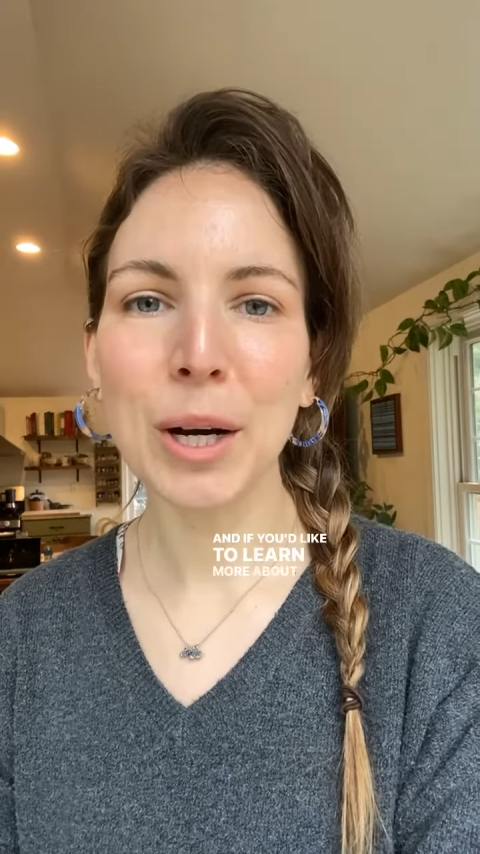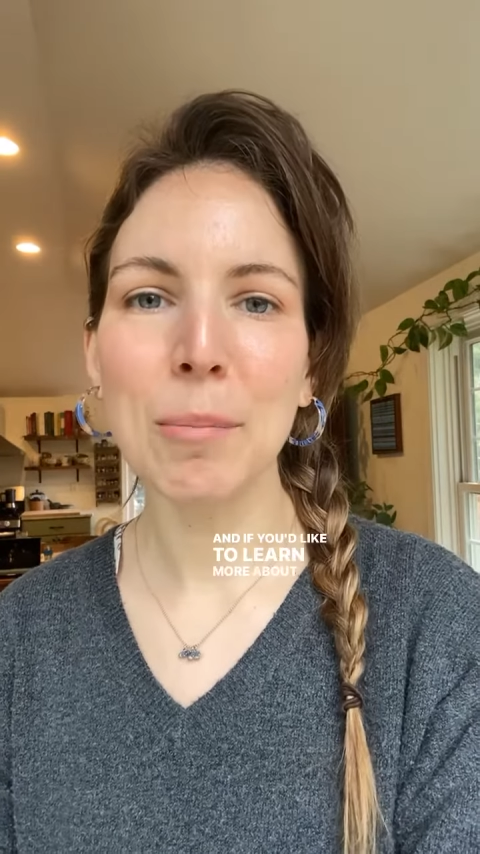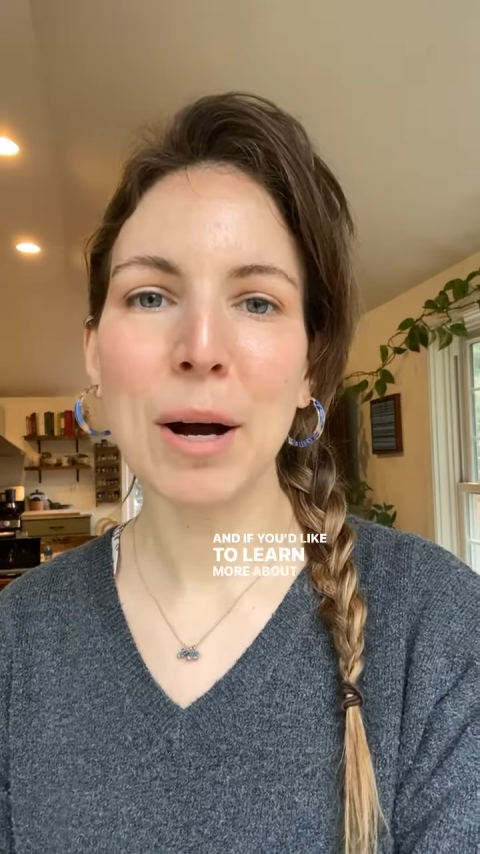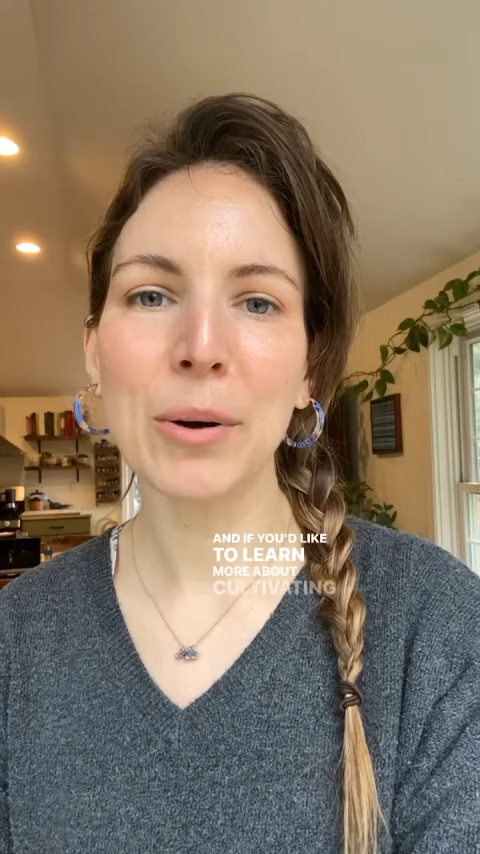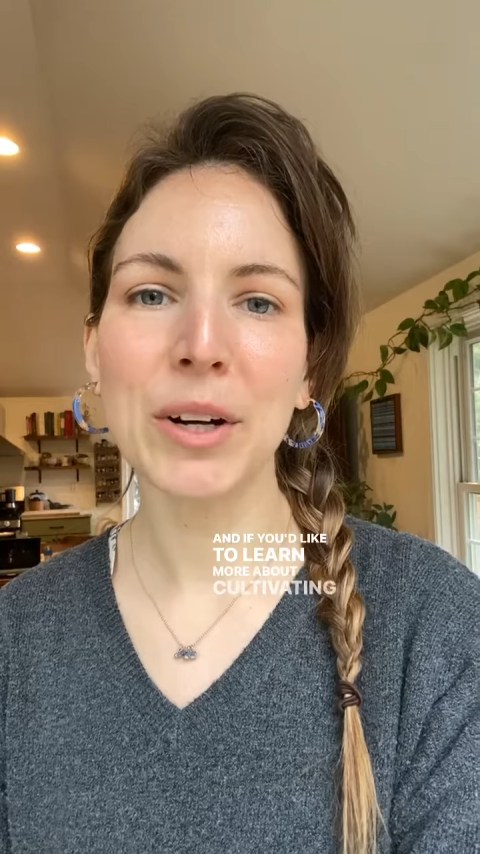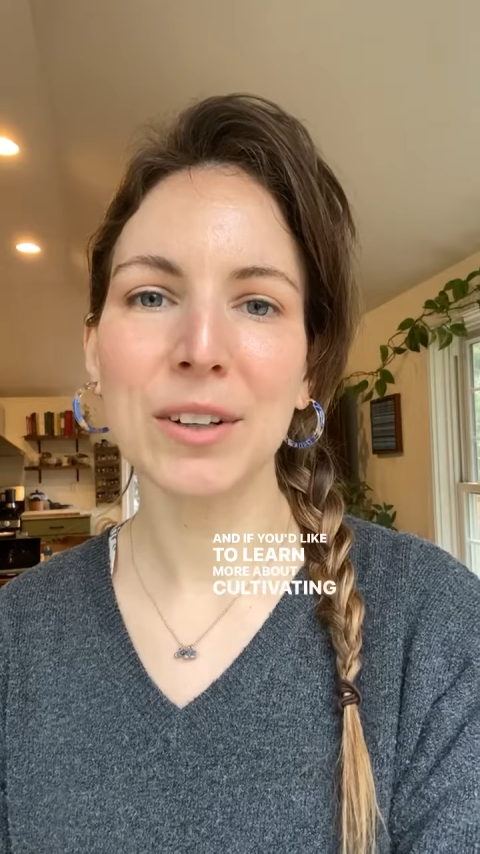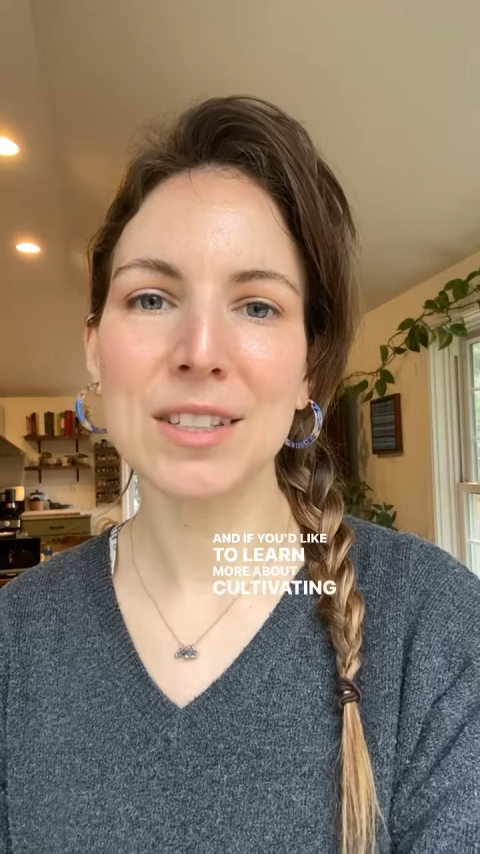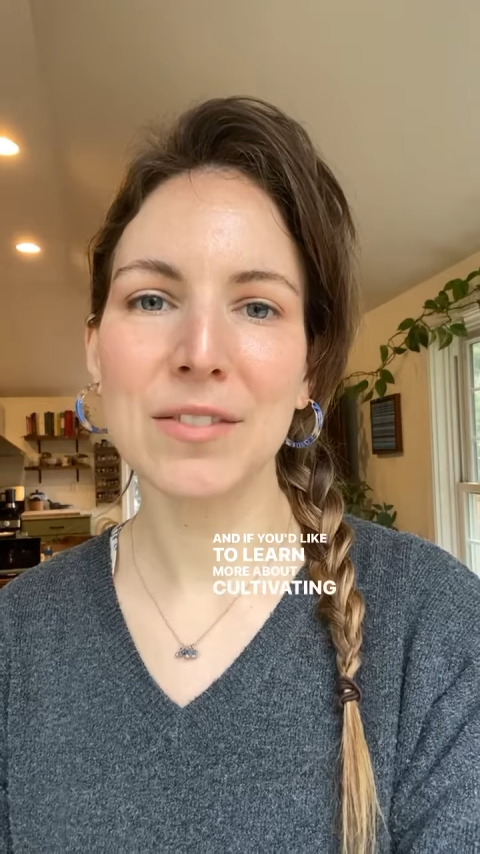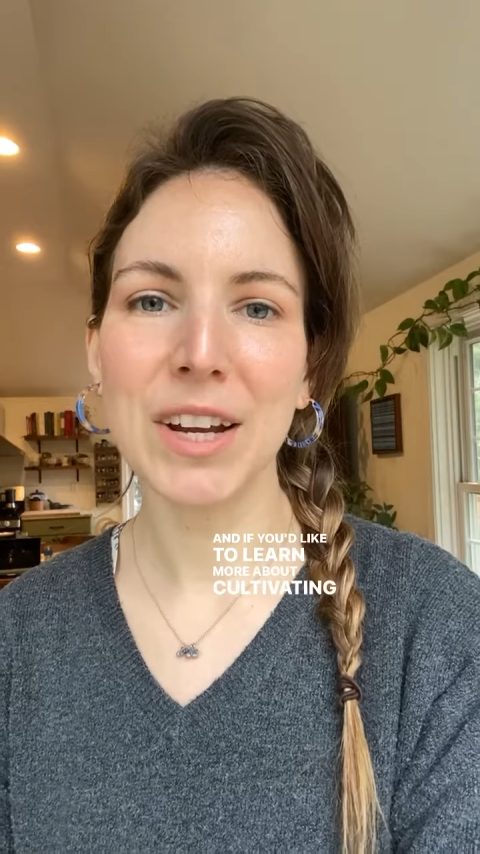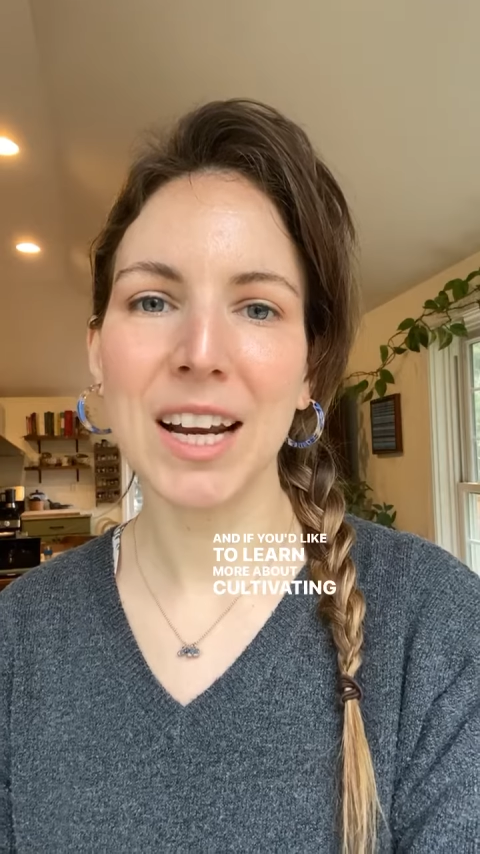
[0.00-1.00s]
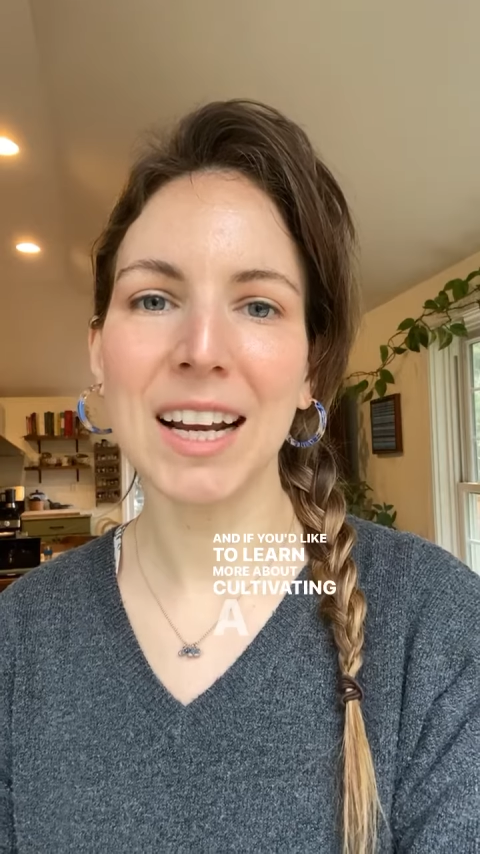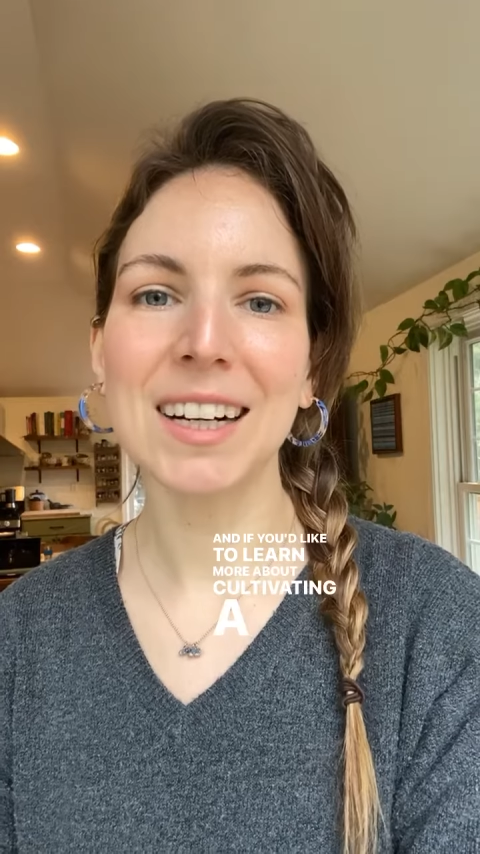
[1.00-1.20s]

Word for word: about cultivating